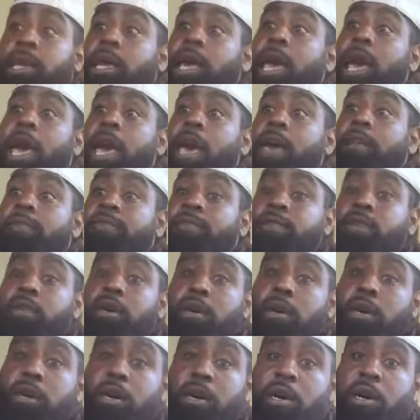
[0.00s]
Cavs.
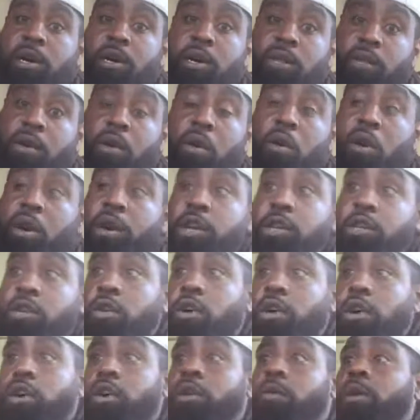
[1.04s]
The Hornets
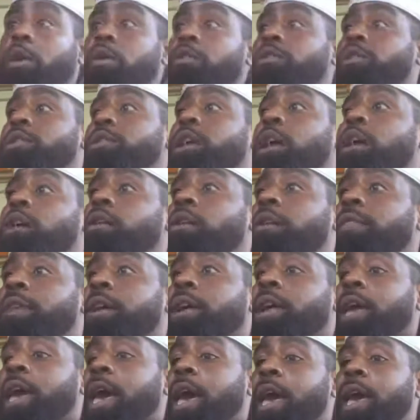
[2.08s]
going on the road to take on the
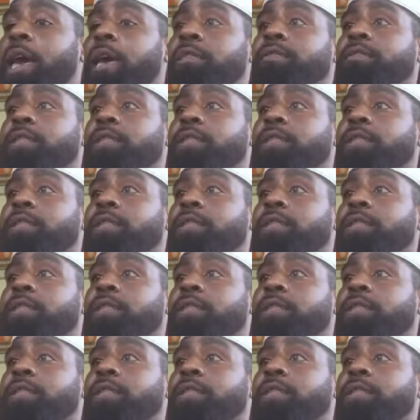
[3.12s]
Cavs.